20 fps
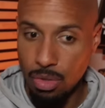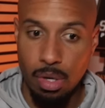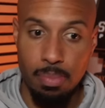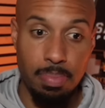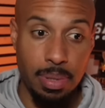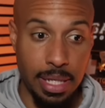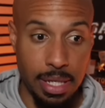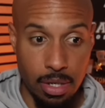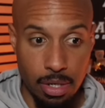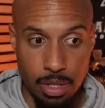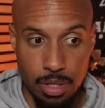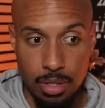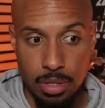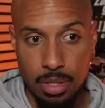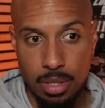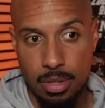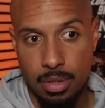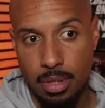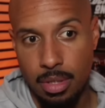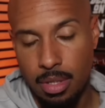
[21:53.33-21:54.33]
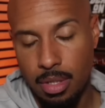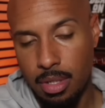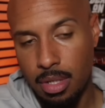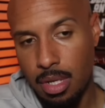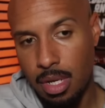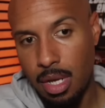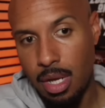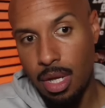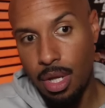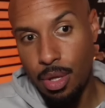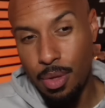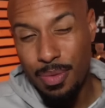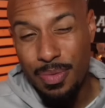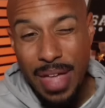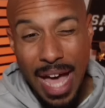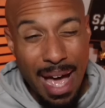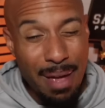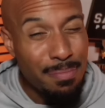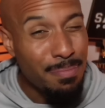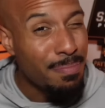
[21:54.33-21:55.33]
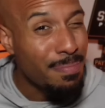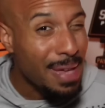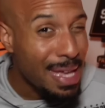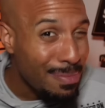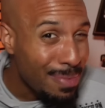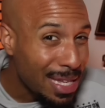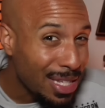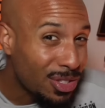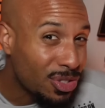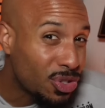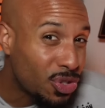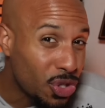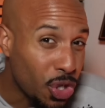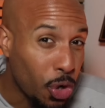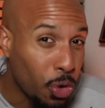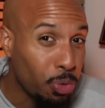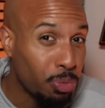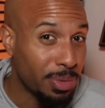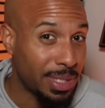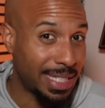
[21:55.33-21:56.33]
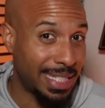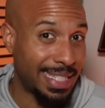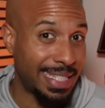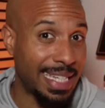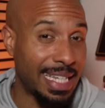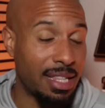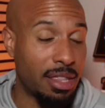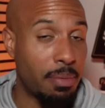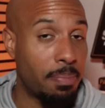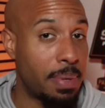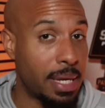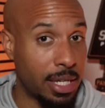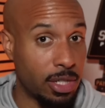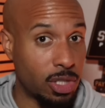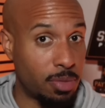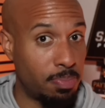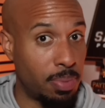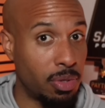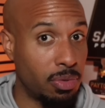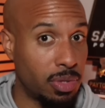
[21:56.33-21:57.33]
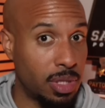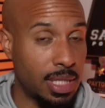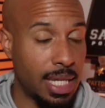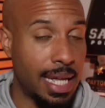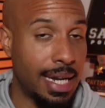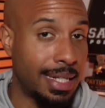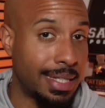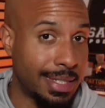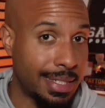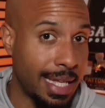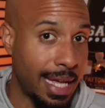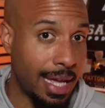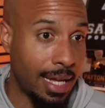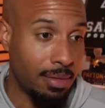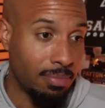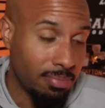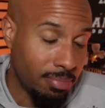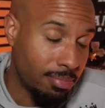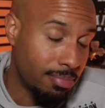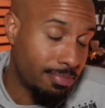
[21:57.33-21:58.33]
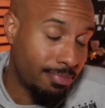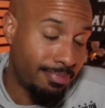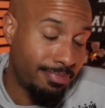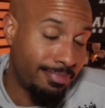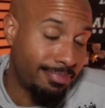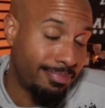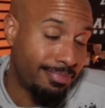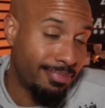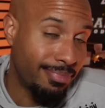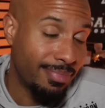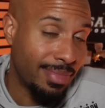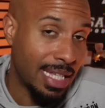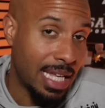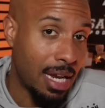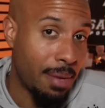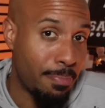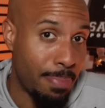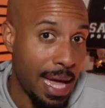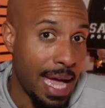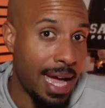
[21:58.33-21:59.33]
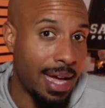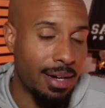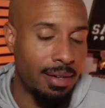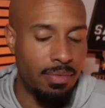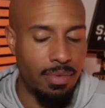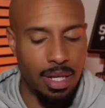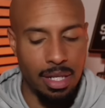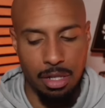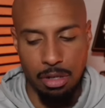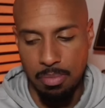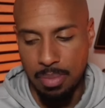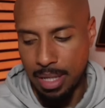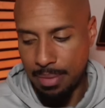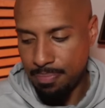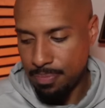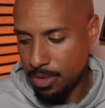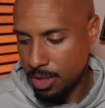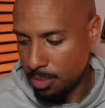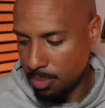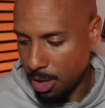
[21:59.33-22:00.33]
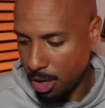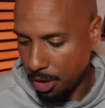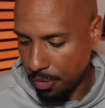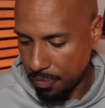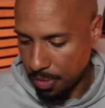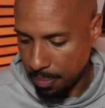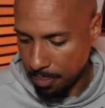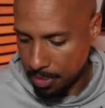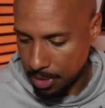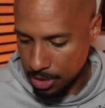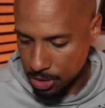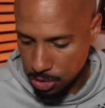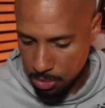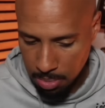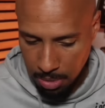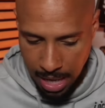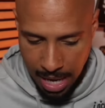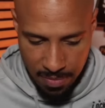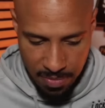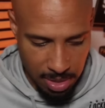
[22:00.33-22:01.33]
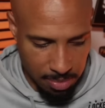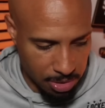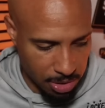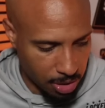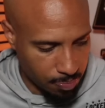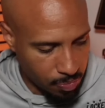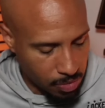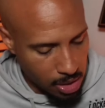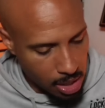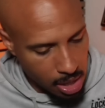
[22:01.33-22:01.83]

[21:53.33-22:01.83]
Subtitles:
or players that maybe don't see the biggest boost and instead get it bad a little bit, to borrow from the Super Bowl halftime show?